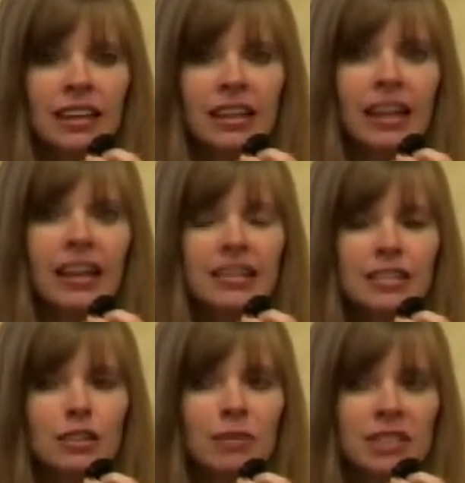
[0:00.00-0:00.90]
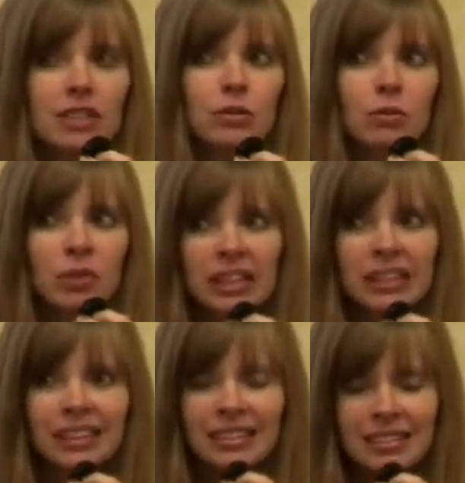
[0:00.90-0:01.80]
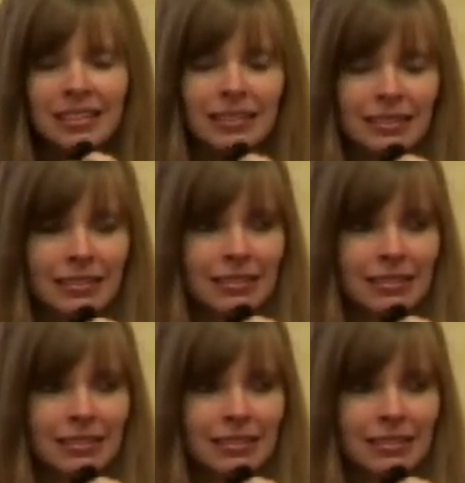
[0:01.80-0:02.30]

and I asked him, I said, what is it?